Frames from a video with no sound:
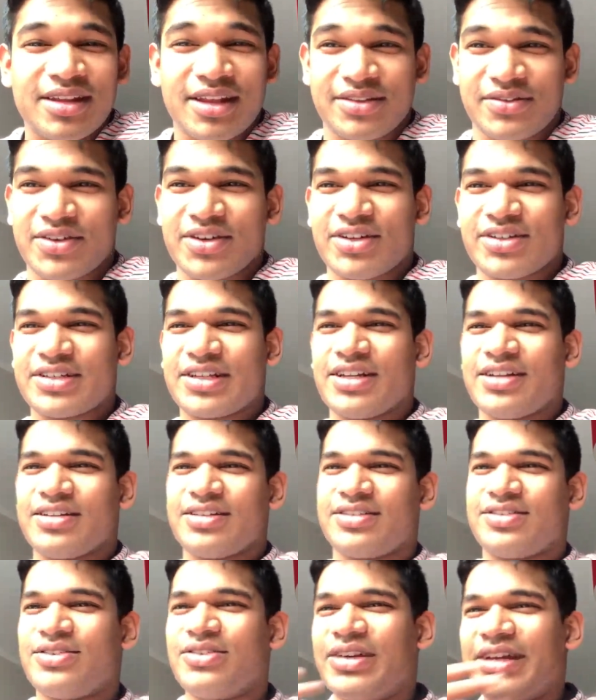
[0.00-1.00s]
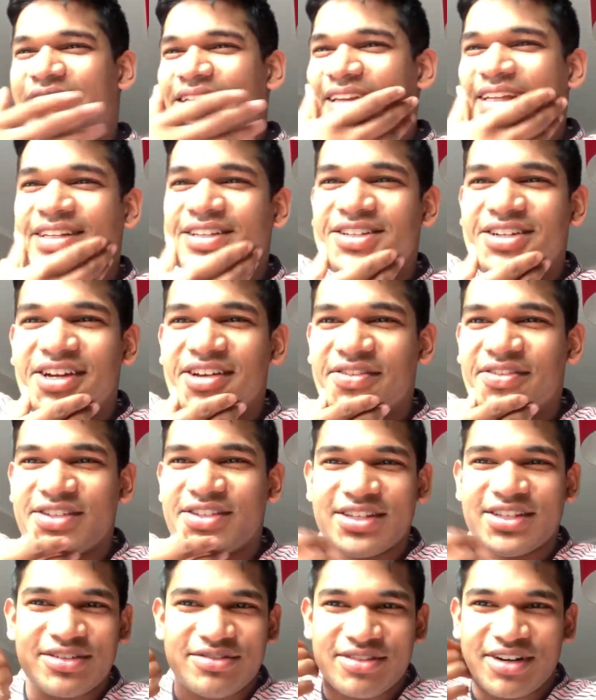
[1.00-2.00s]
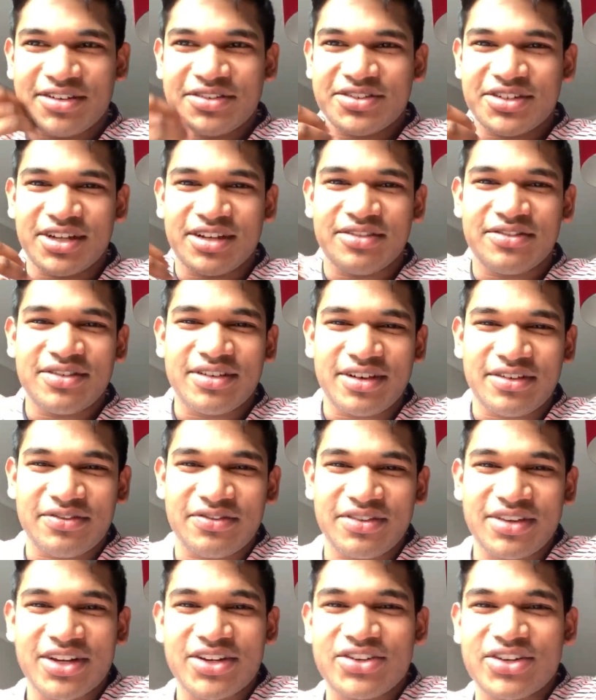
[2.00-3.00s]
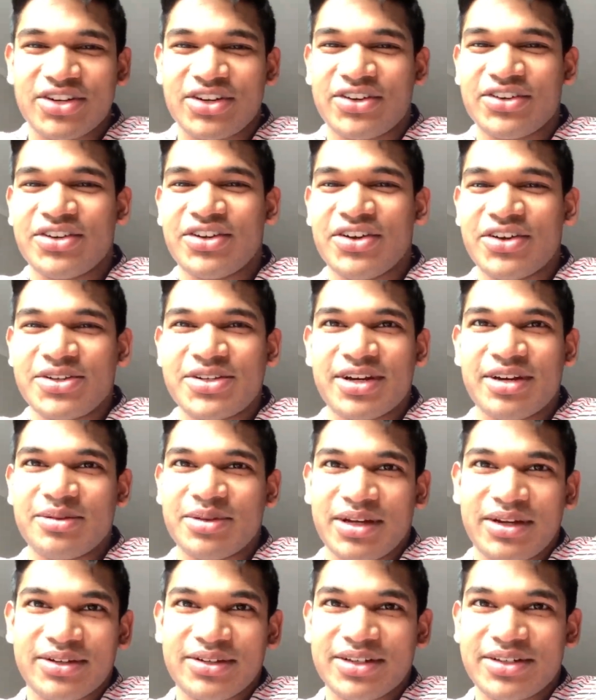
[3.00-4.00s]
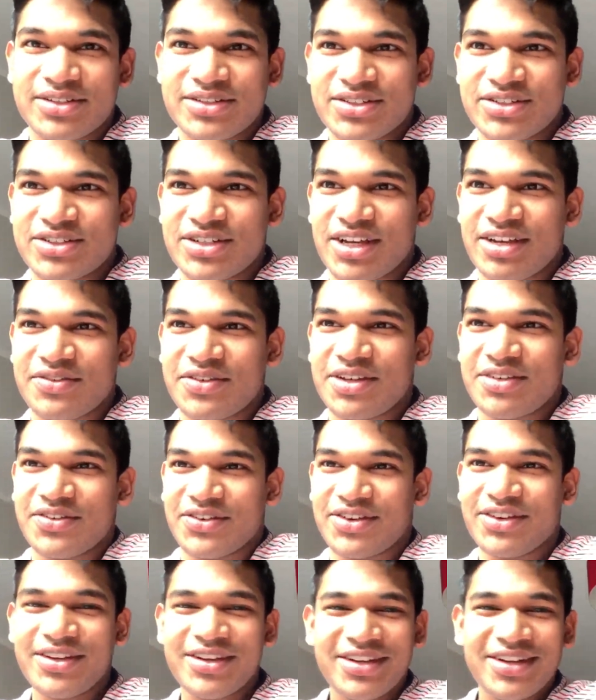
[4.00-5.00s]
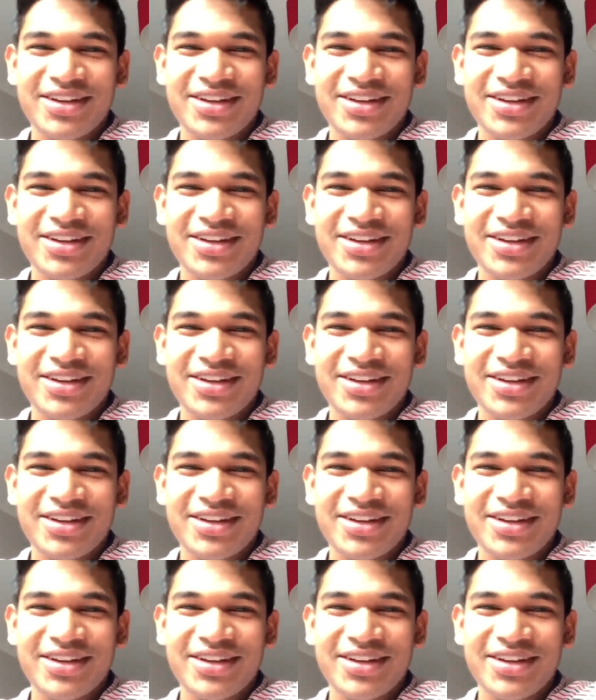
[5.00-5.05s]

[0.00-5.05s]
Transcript: That's very nice. It's not really a clean shave, is it? It's a rough shave. I've literally got no time nowadays to shave even.